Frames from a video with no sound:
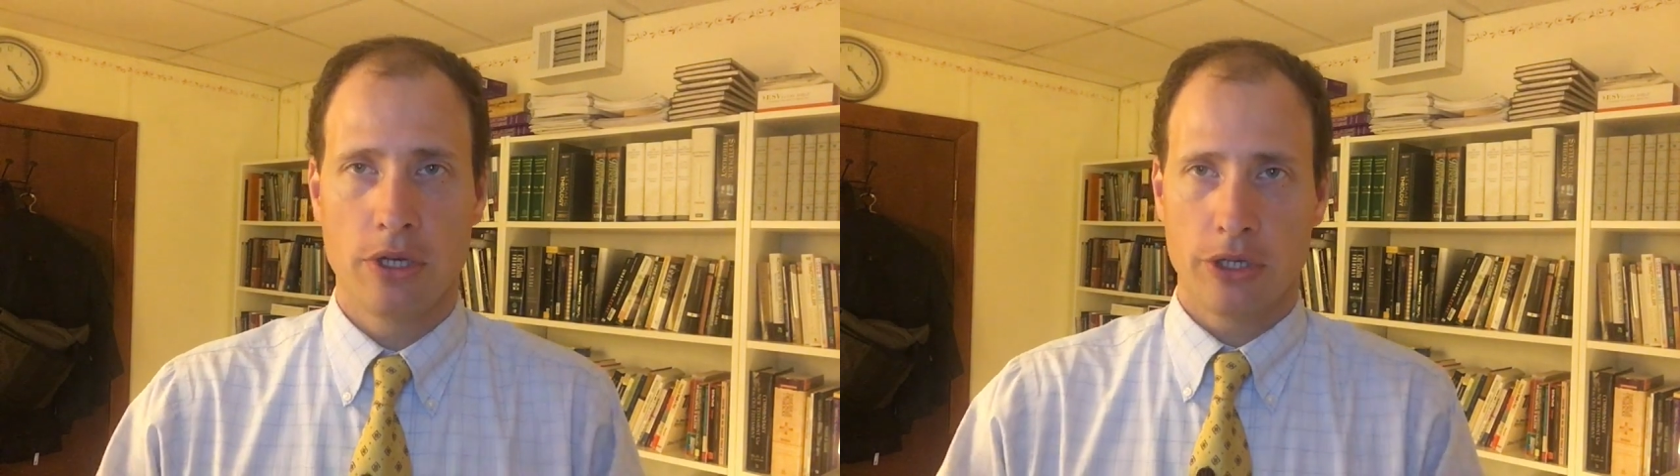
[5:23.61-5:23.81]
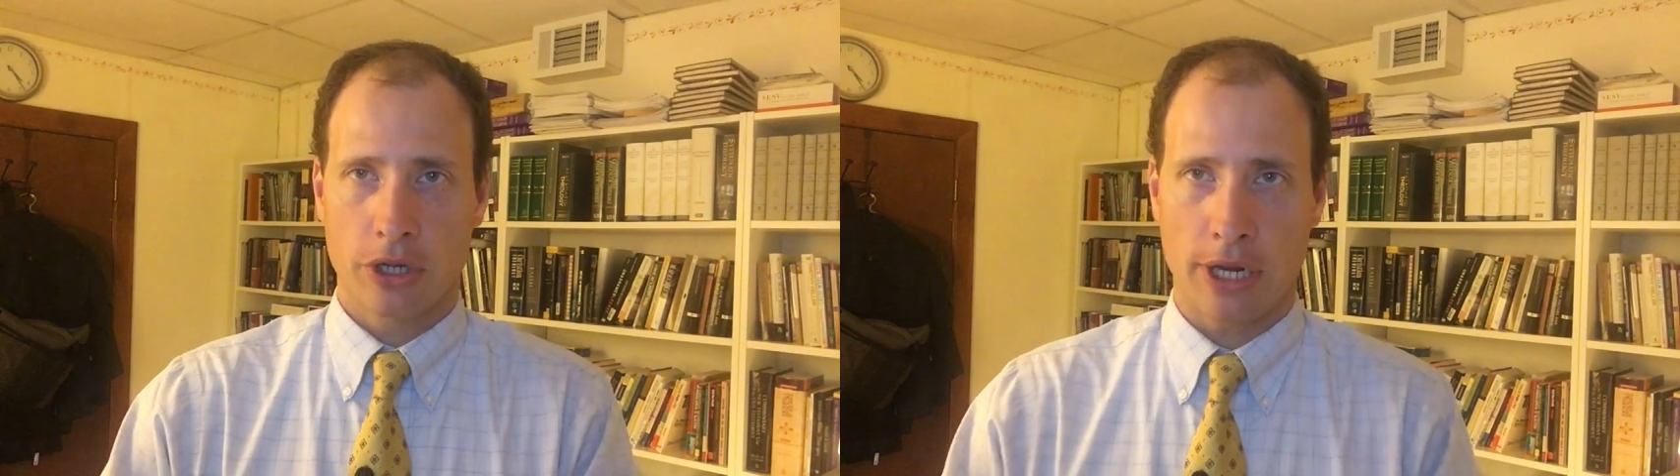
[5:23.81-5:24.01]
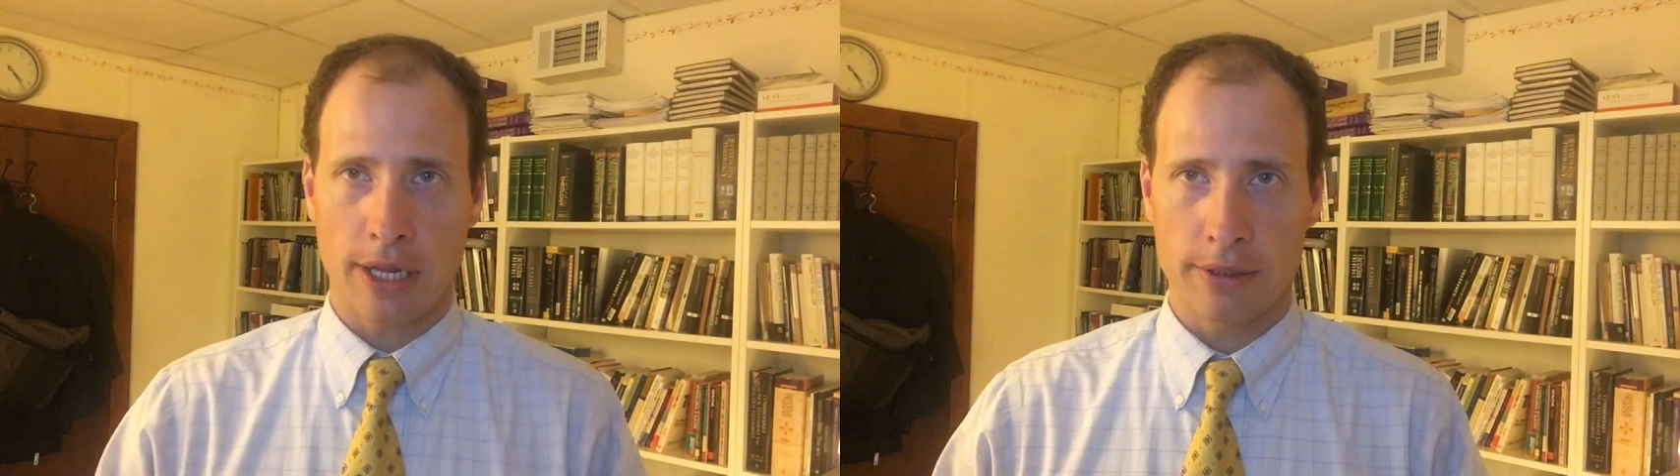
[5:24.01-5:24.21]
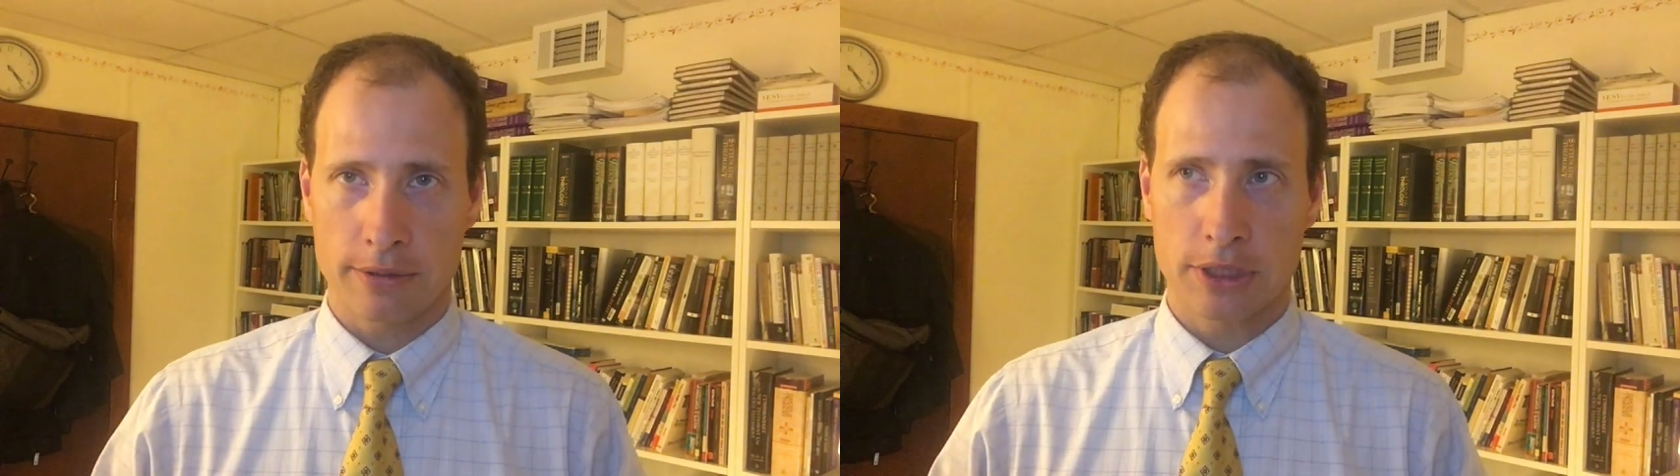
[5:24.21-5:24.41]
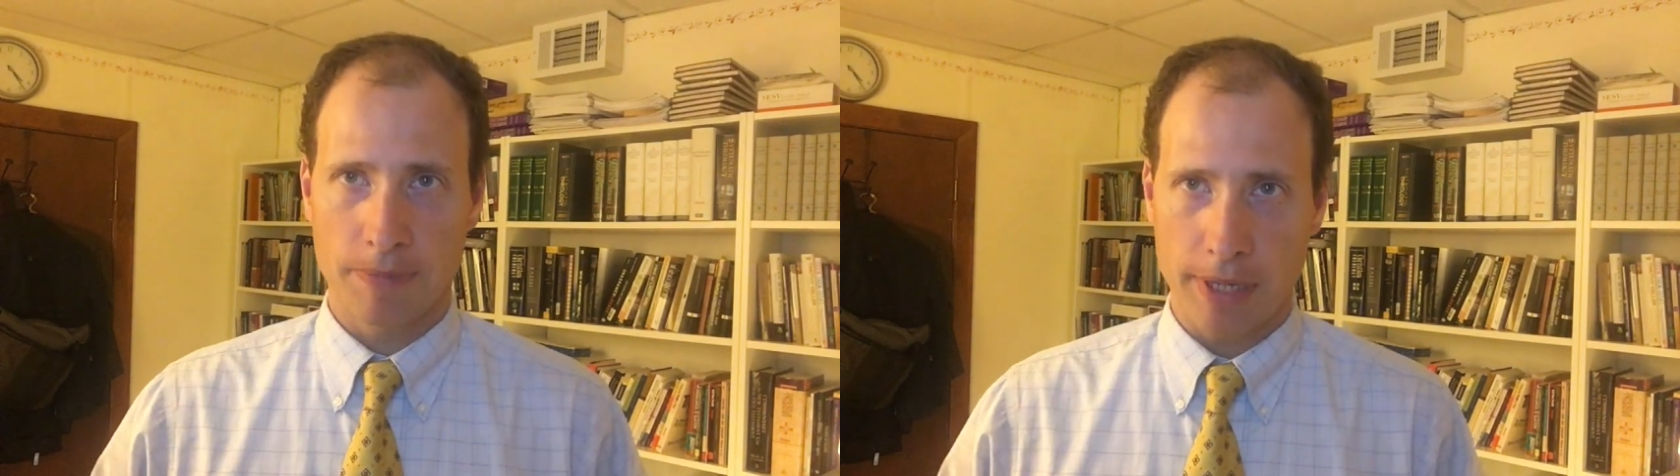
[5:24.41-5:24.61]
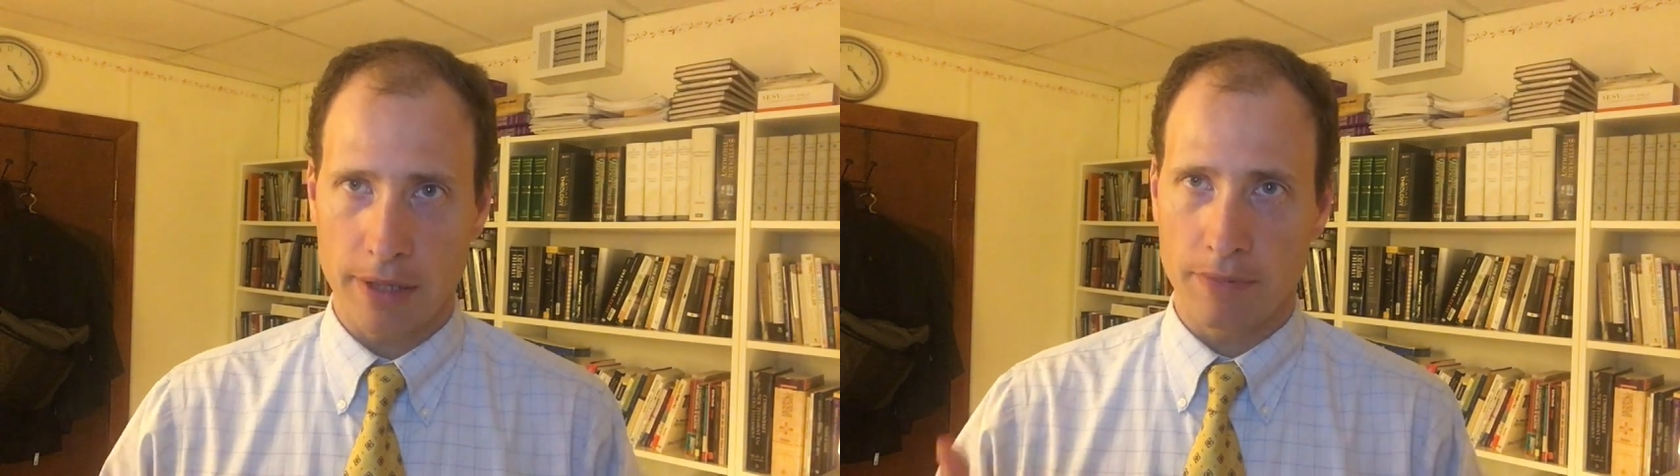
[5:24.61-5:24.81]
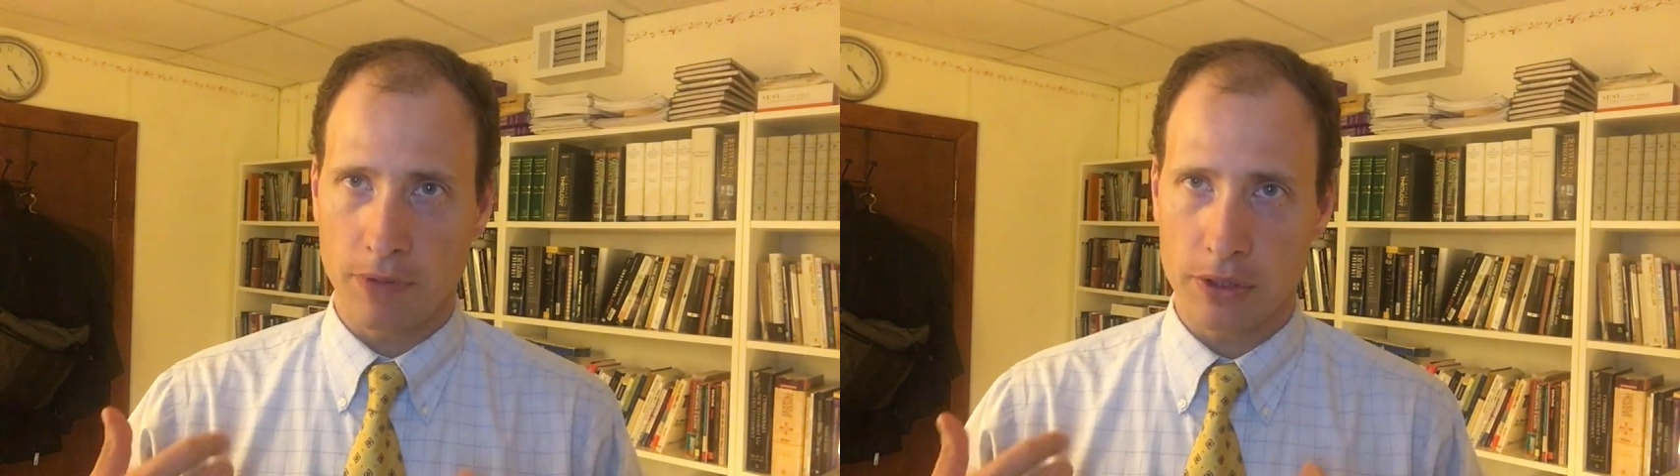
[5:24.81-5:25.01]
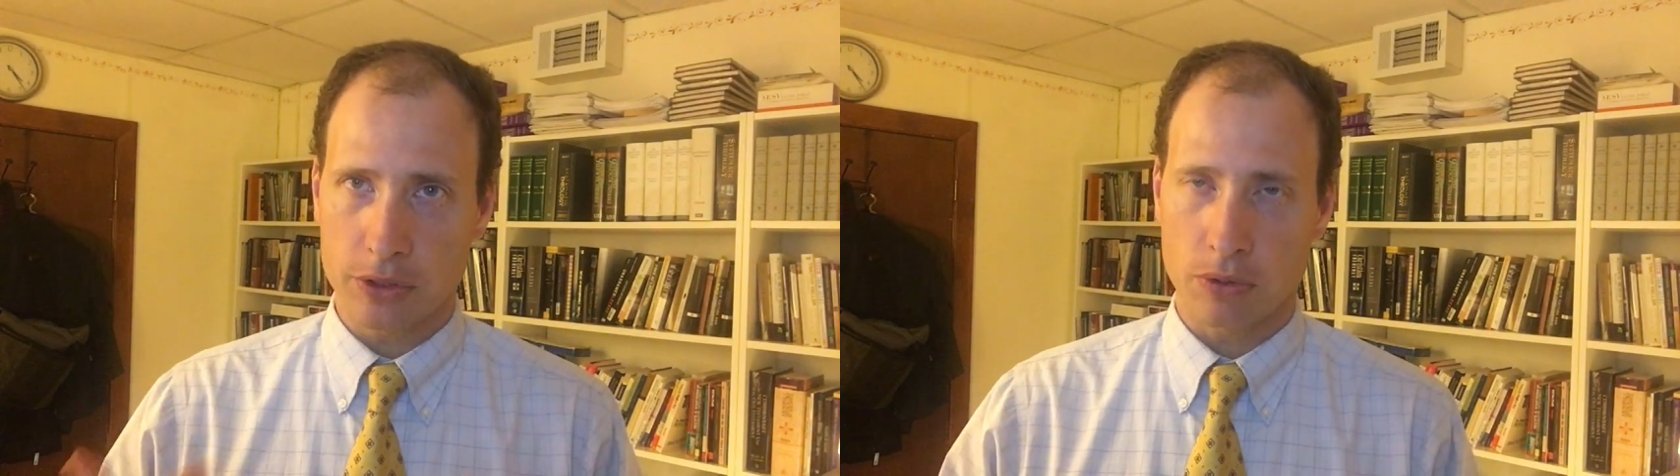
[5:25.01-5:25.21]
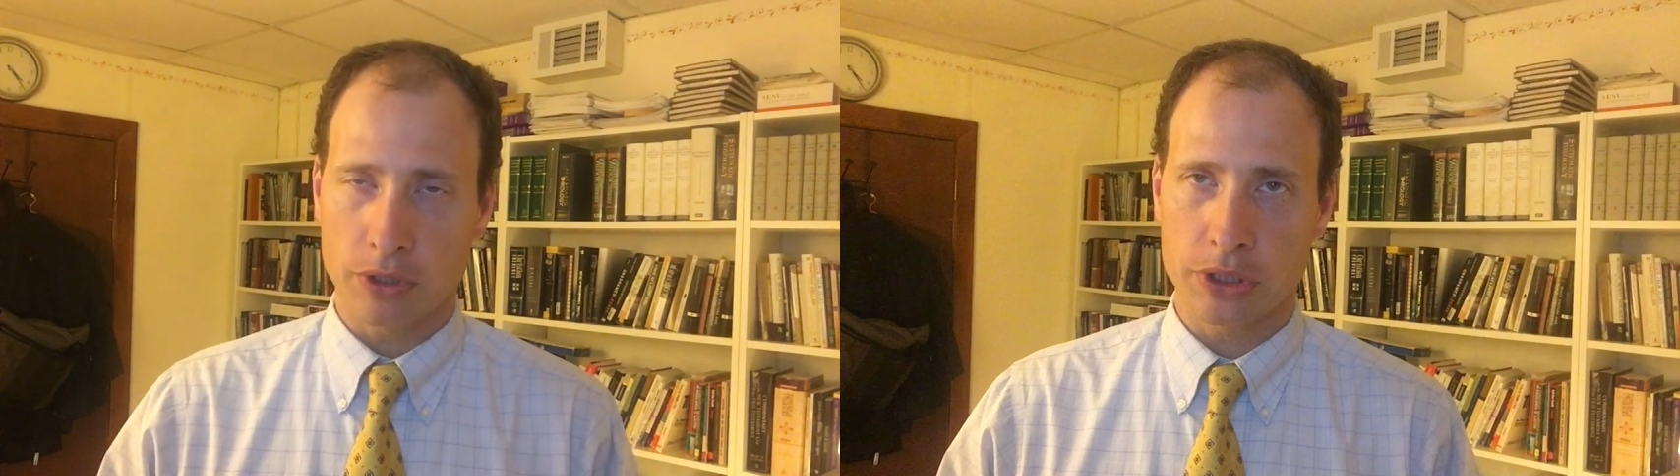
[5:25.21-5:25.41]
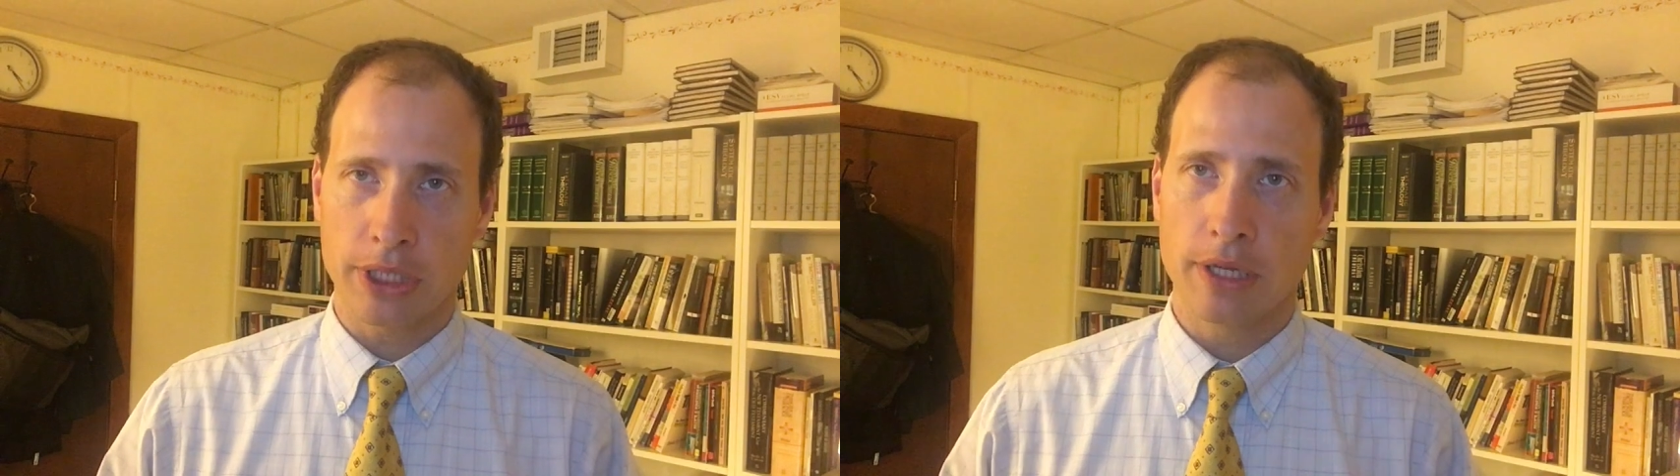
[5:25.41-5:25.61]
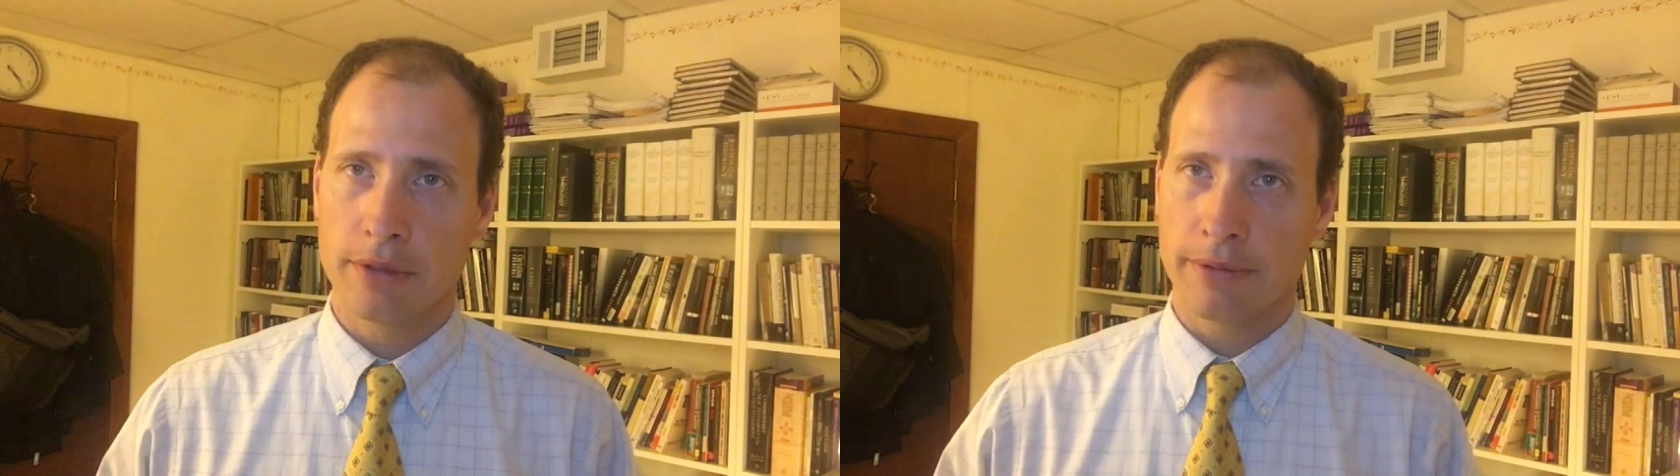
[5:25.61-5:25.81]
You're going to submit it via Schoology.